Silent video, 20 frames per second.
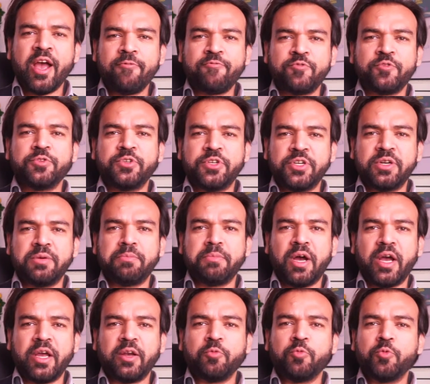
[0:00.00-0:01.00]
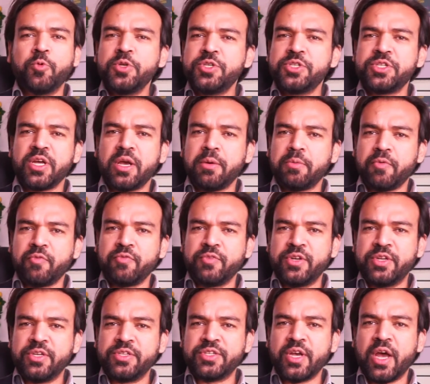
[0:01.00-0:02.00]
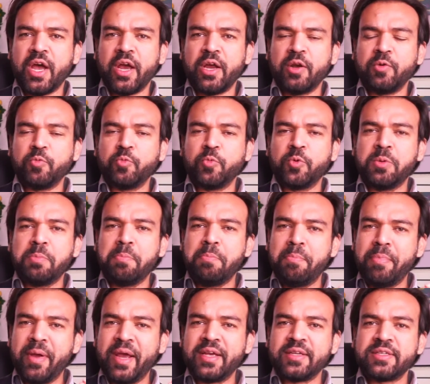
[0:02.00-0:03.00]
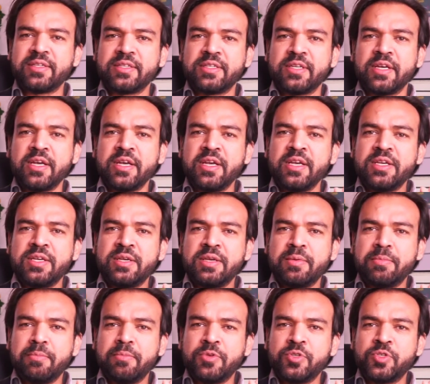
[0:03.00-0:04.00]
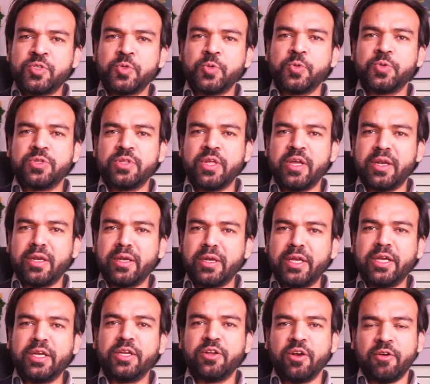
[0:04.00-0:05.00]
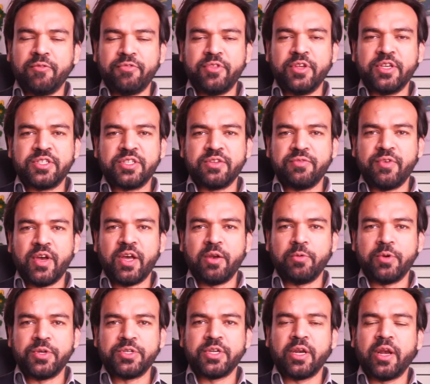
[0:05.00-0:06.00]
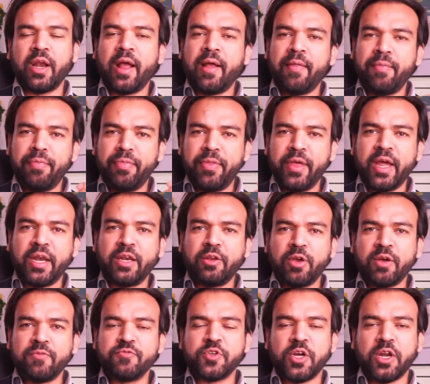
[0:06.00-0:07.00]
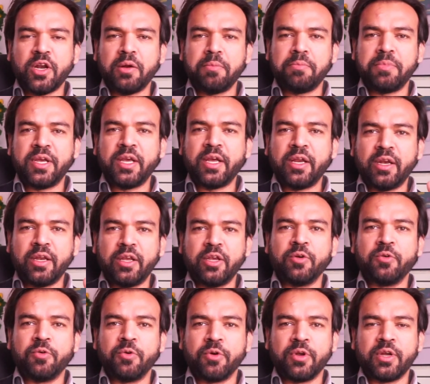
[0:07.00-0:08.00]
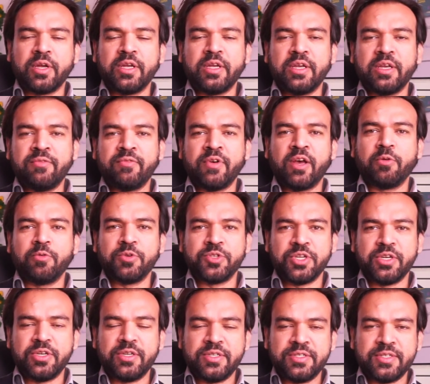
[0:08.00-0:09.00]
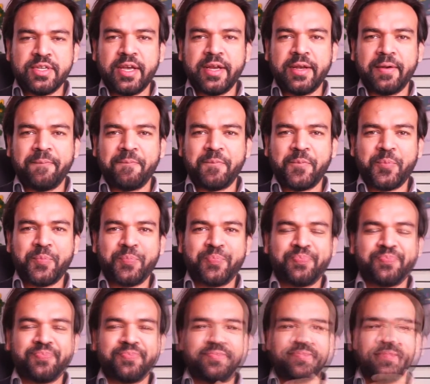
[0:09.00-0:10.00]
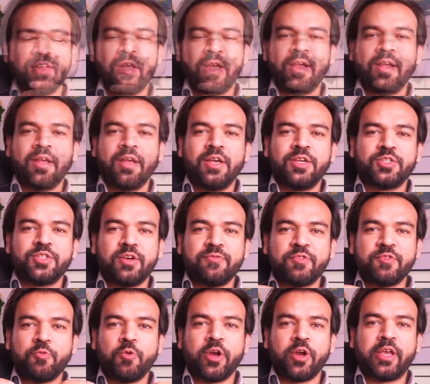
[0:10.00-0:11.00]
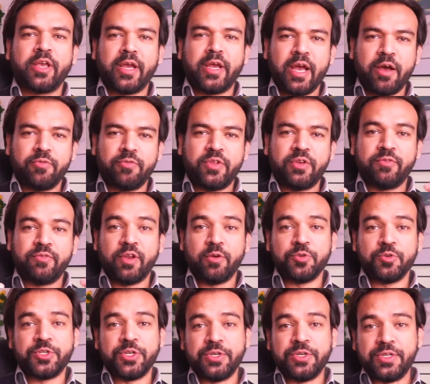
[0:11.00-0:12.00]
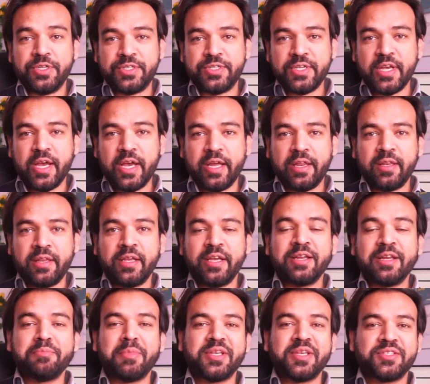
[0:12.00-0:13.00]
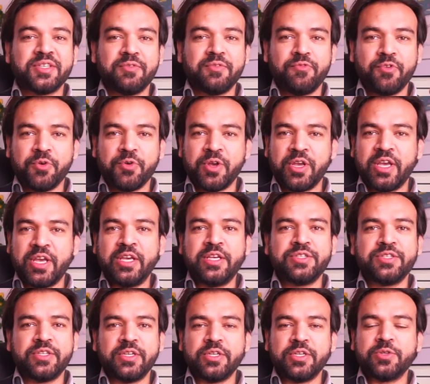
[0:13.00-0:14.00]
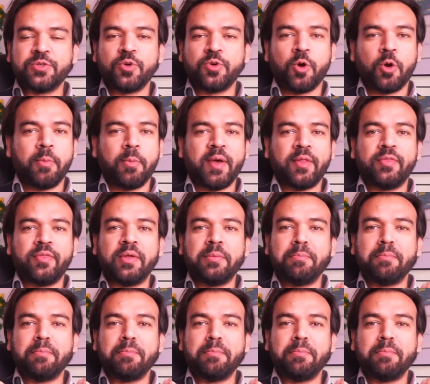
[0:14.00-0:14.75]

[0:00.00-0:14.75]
have to determine which type of design would best suit the need of this evaluation, and then you have to underpin your evaluation design. So after working out the evaluation design, it makes it very easy to talk about the